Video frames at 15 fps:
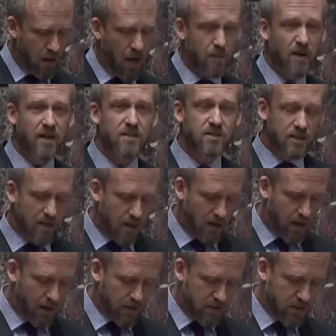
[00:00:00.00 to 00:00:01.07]
I met a city
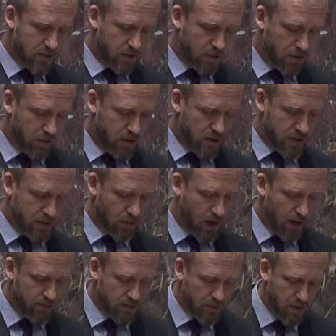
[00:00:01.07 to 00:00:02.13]
councilor who
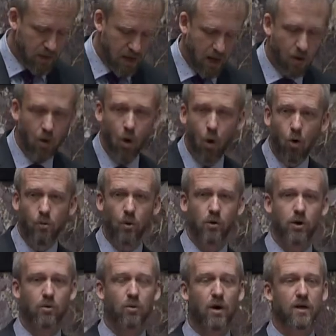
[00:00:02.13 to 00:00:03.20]
described to me how a
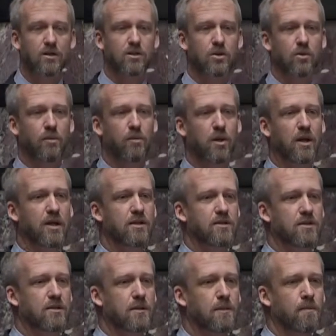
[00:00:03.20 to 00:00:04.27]
homeowner wanted to
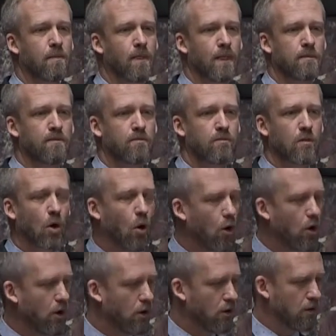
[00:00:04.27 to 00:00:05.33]
replace
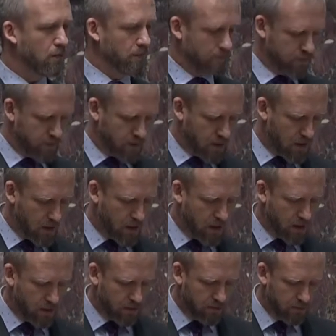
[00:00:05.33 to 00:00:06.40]
oil
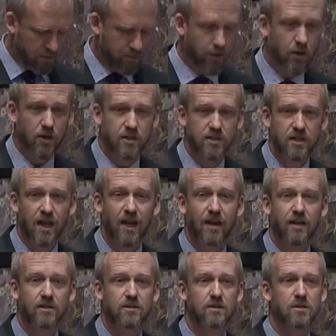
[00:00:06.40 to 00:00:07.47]
furnace
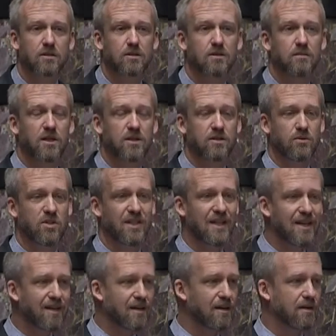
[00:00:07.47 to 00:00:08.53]
tanks because it was
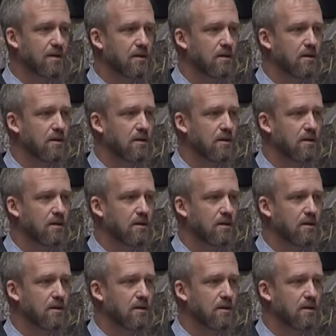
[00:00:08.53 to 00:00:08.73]
leaking.